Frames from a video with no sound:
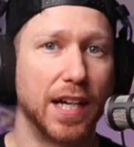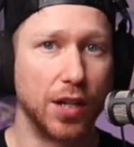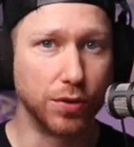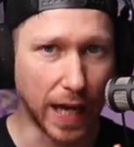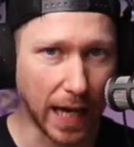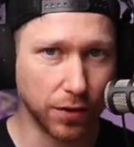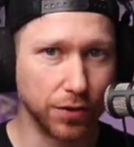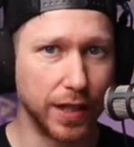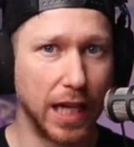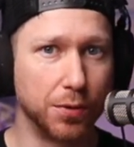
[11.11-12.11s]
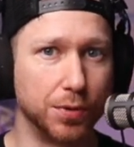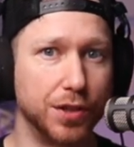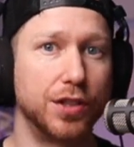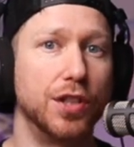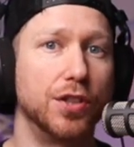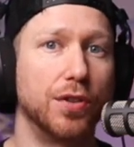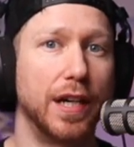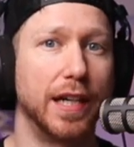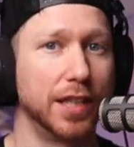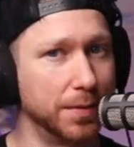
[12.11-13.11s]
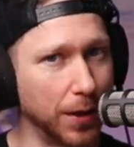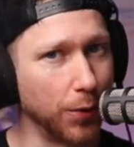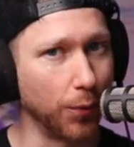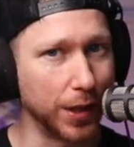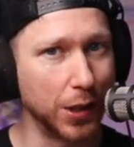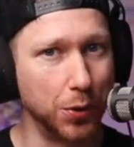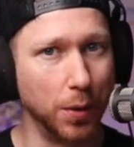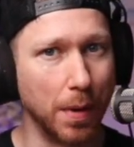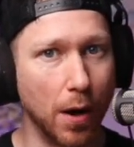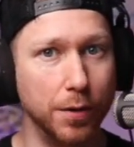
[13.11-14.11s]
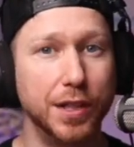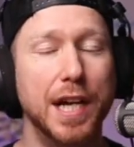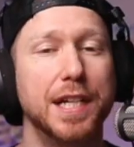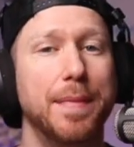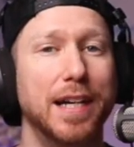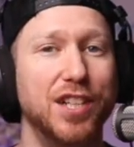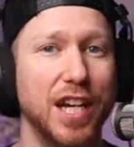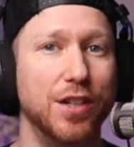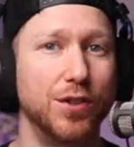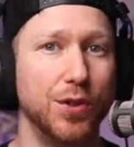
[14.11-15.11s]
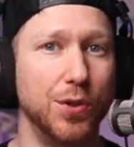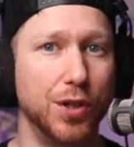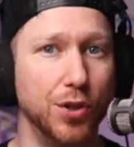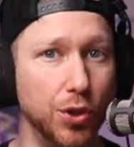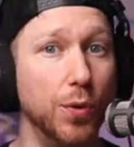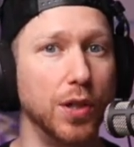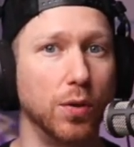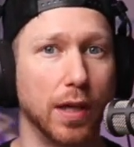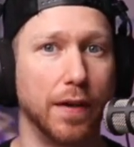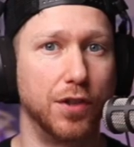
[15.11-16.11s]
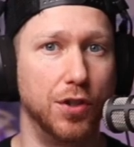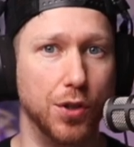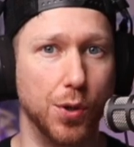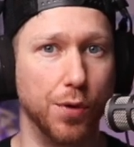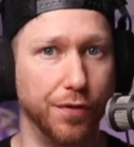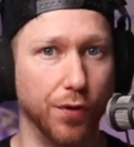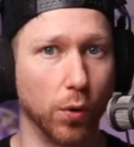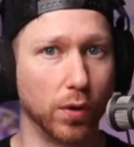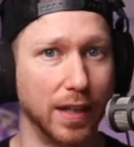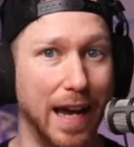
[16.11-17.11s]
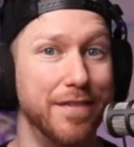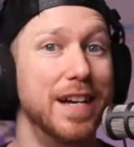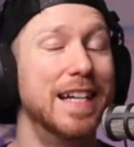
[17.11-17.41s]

and I use exercise, resistance training, and some other really cool modes to make changes so you can do what you love to do for life.